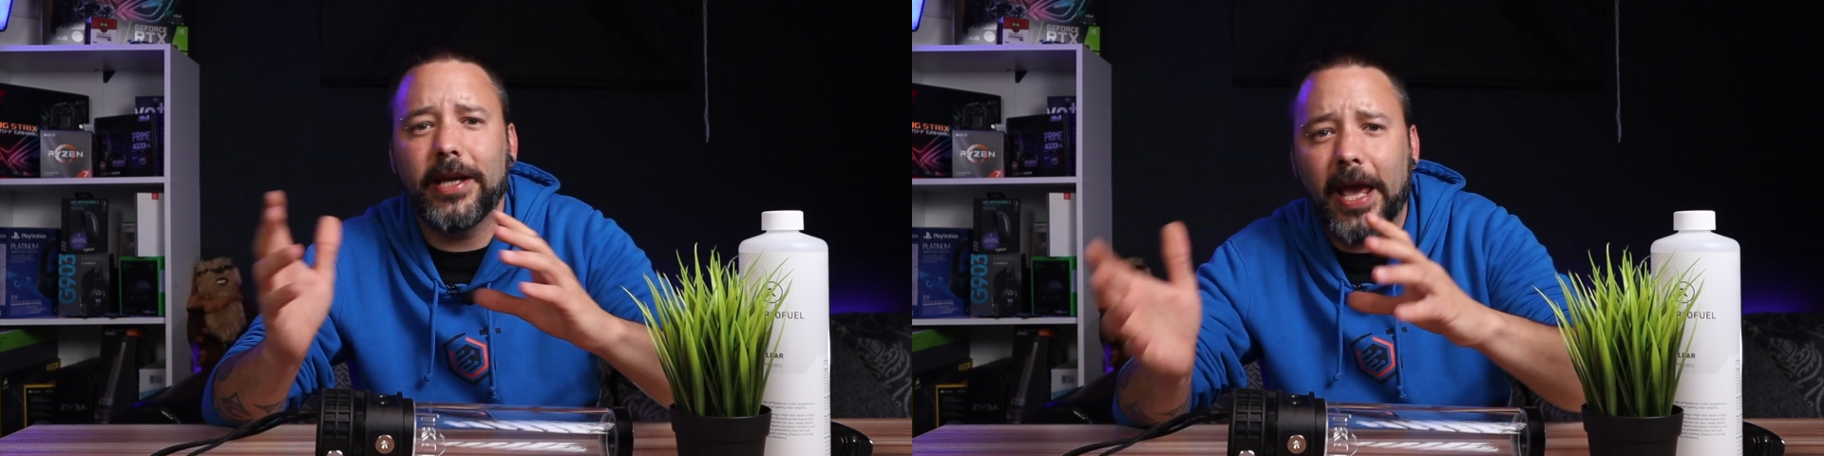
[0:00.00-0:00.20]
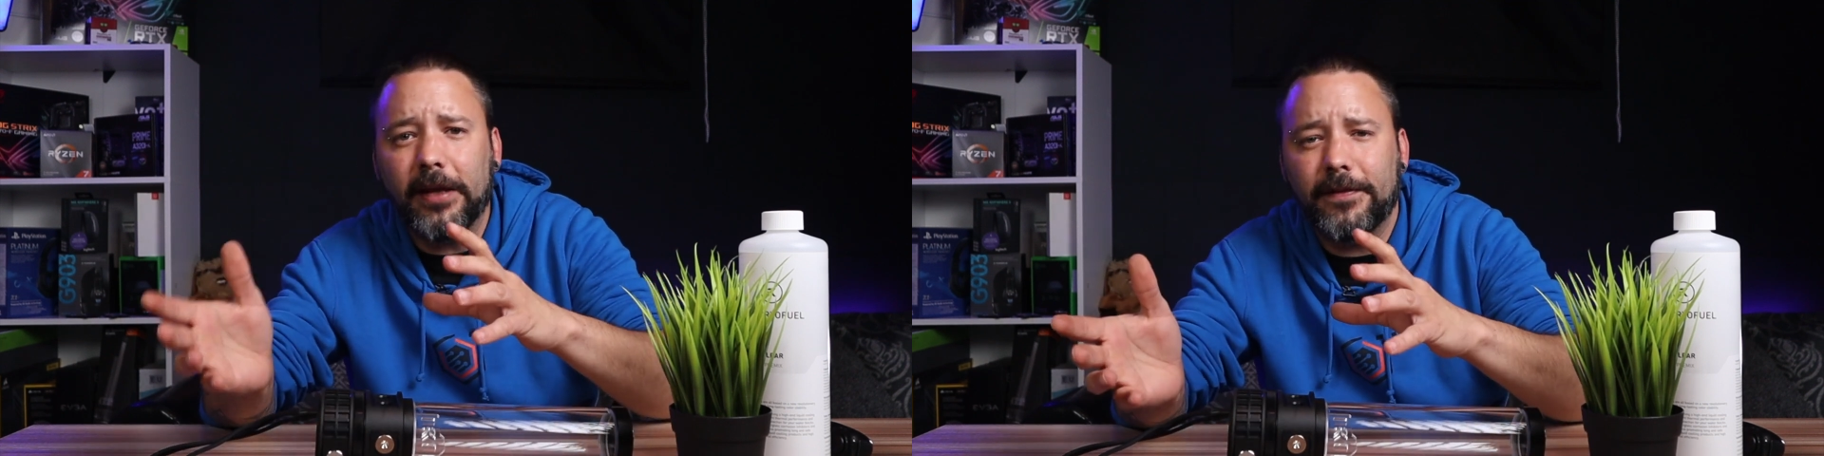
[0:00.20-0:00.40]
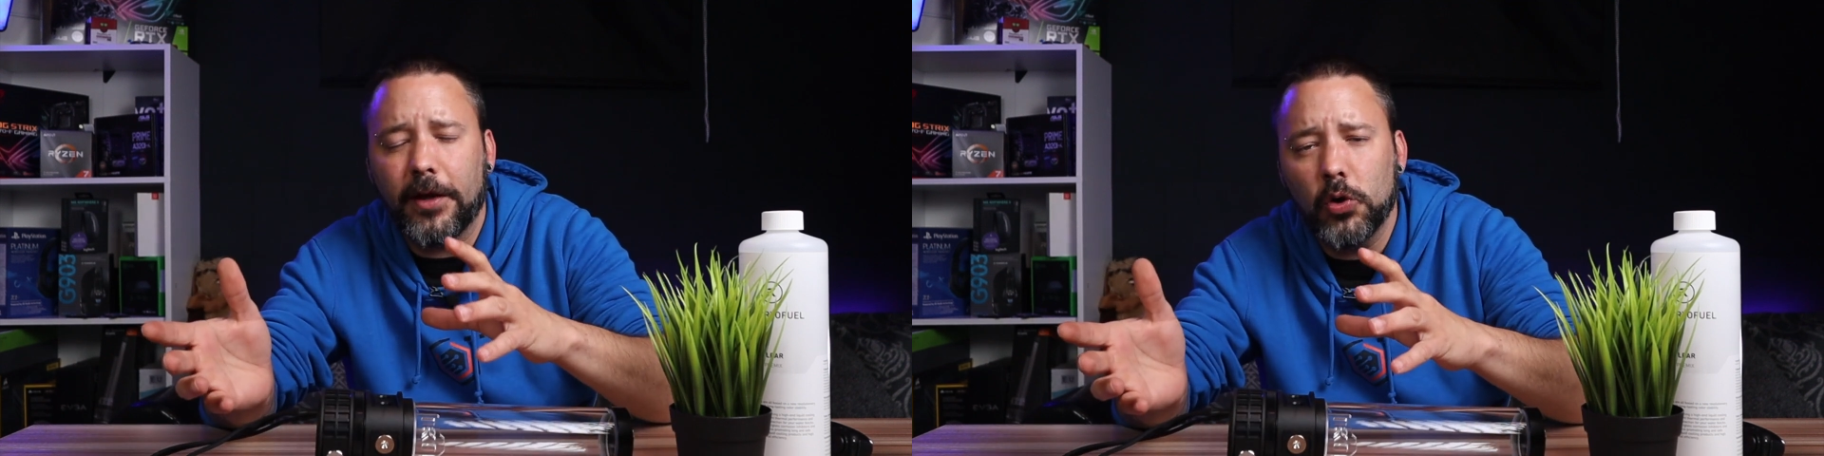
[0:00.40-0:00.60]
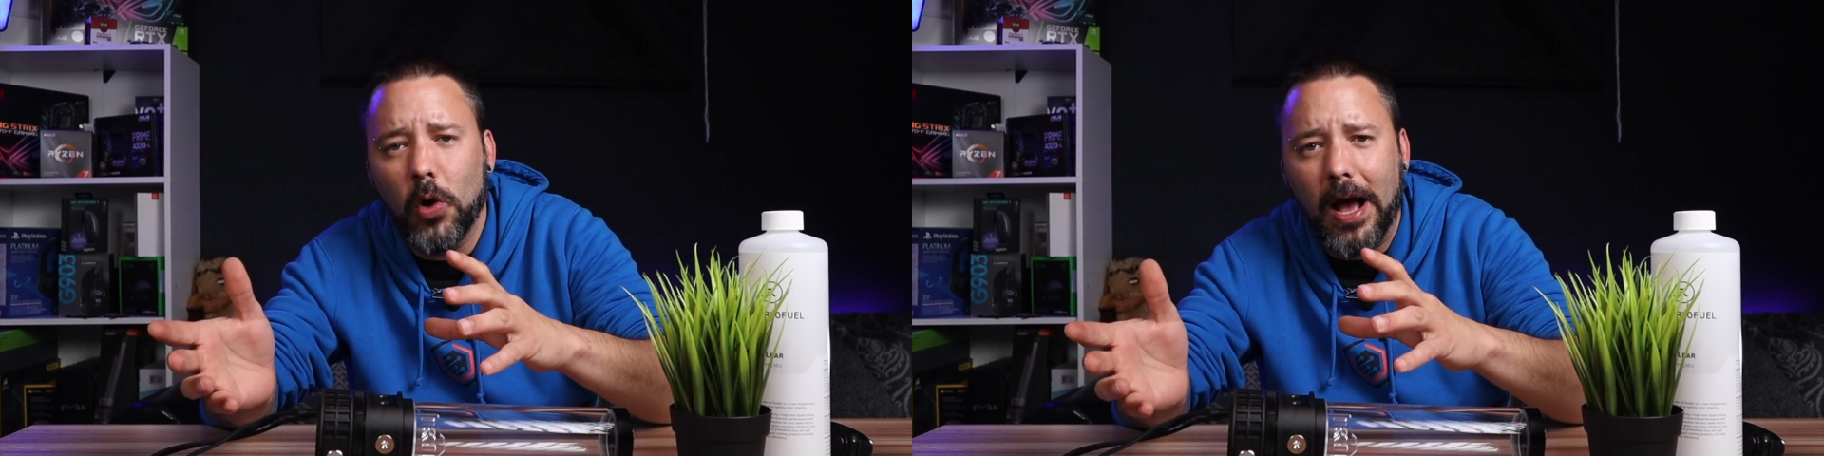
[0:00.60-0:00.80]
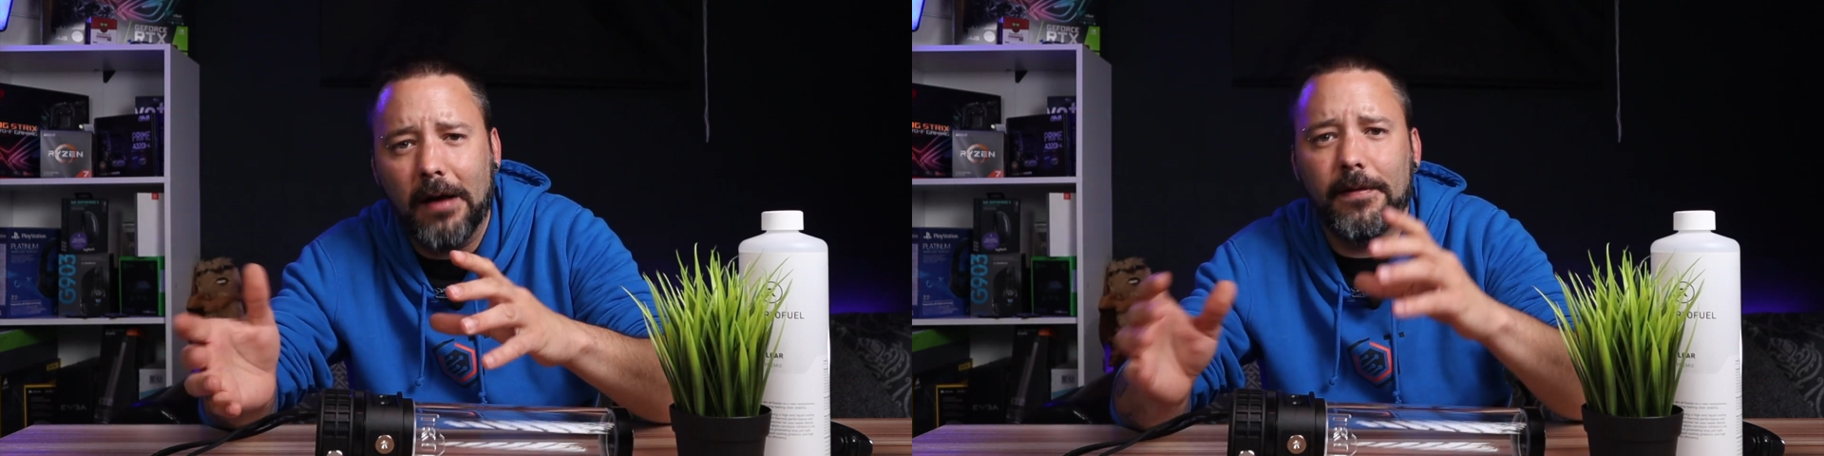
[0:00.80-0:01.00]
case that you
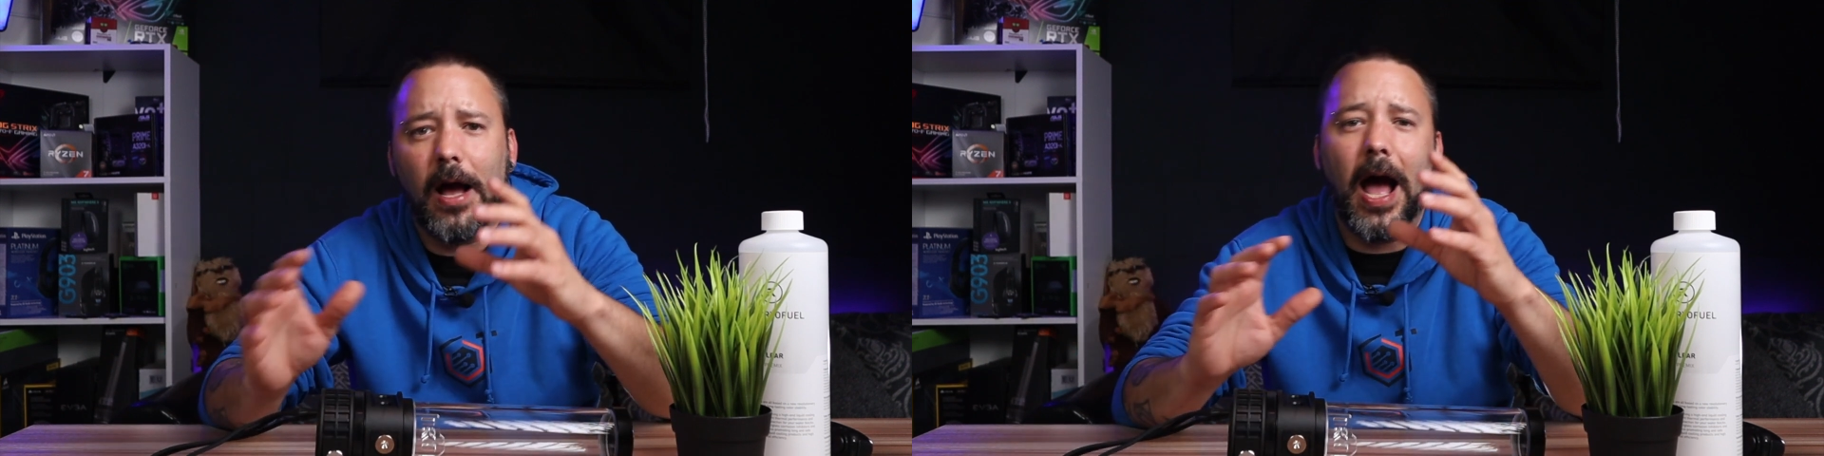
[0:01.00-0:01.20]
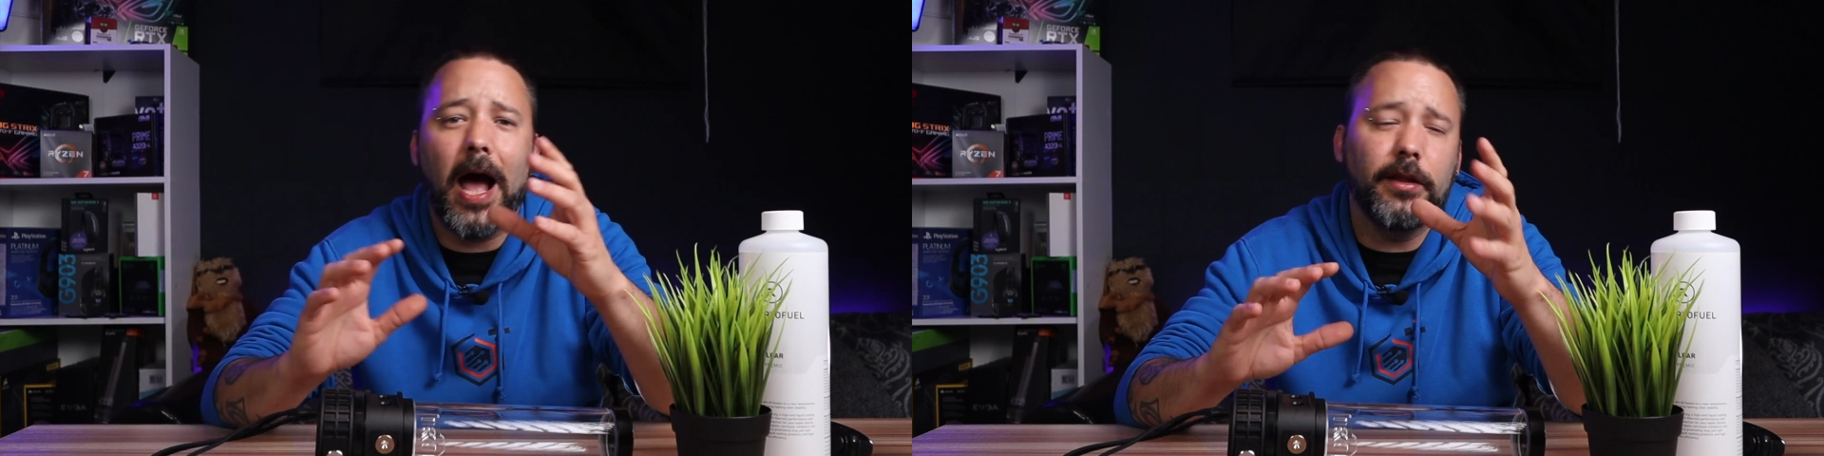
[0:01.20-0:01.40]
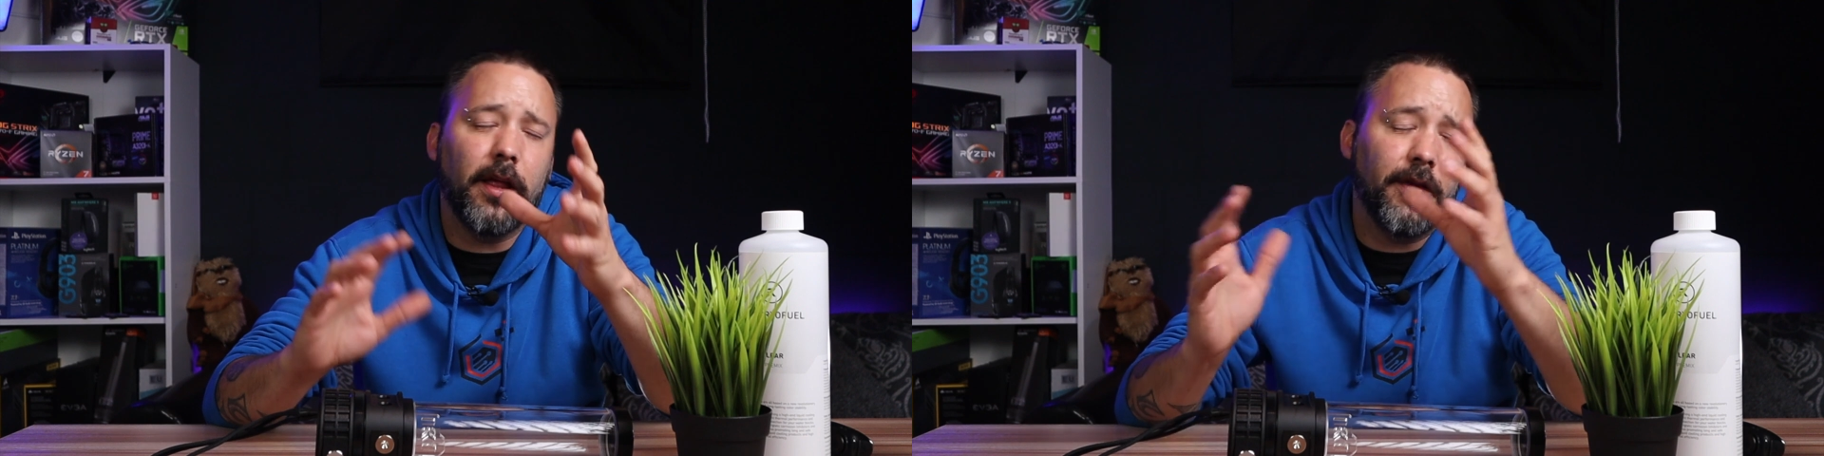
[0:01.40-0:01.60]
have and the